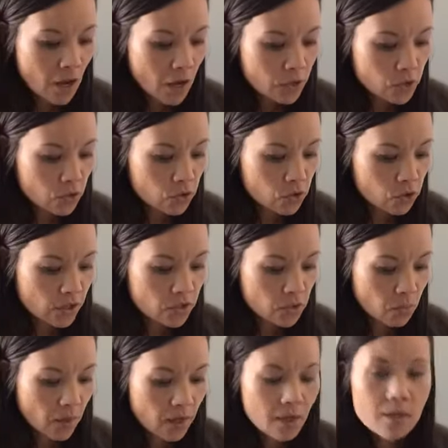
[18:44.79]
So Stress
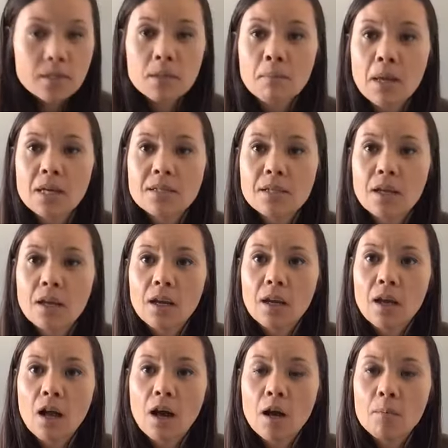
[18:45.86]
Away is amazing.